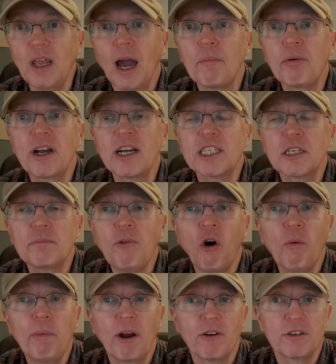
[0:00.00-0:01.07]
I bring a
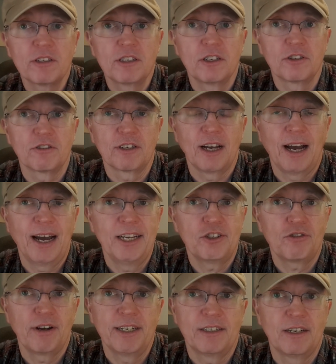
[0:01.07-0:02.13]
small pair of scissors. I
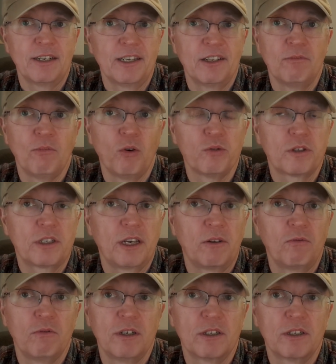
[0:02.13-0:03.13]
tried cutting the Moleskin